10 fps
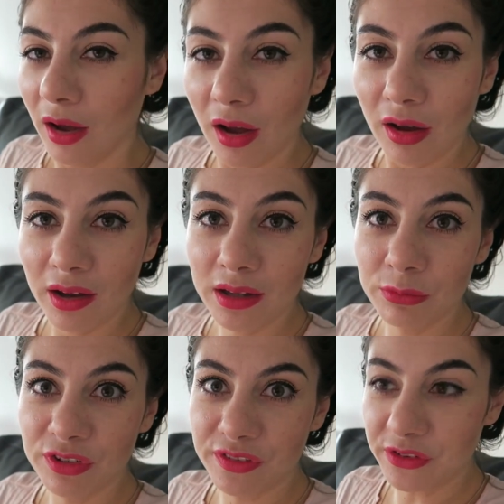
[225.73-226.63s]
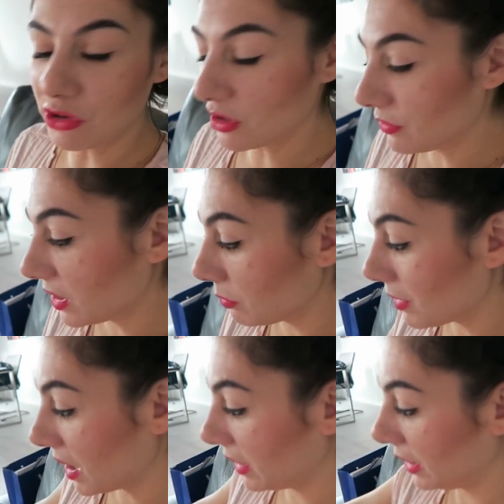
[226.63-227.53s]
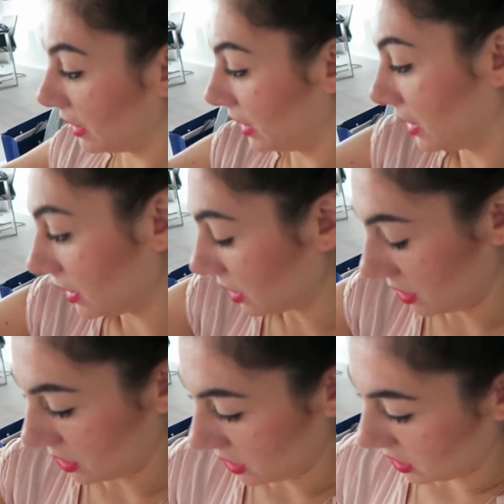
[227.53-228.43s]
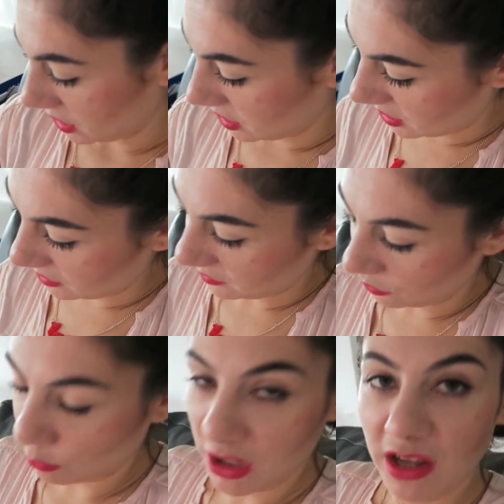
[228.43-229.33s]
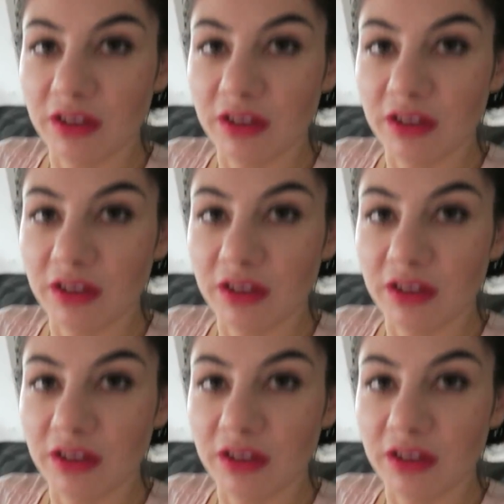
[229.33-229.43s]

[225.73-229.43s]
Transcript: Oh, I'm starving, man. And this is what I